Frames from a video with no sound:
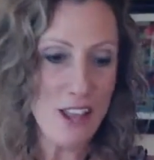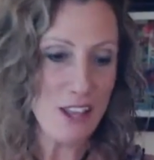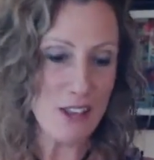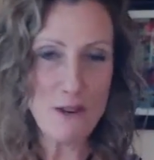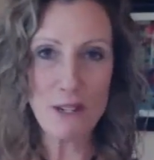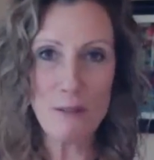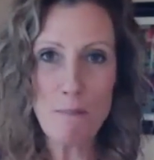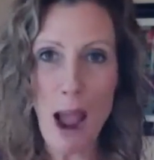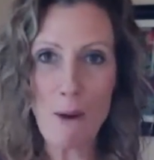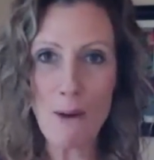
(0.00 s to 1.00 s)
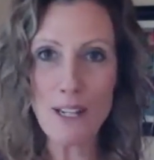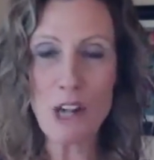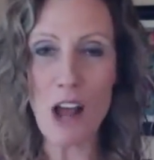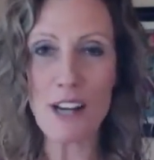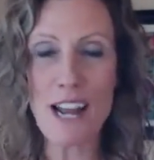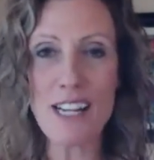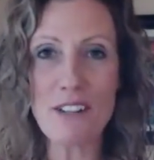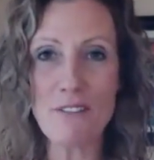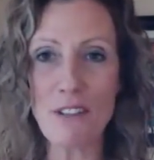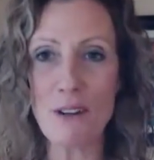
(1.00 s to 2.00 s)
You and empowering Todd and I
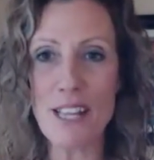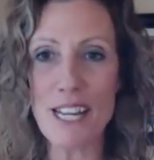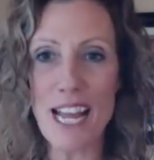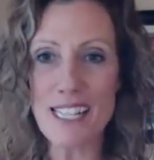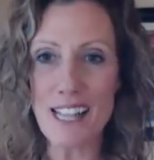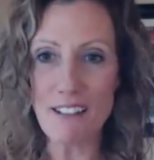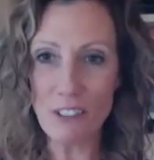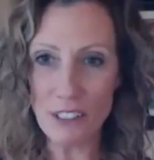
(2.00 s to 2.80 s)
to flow to the next level.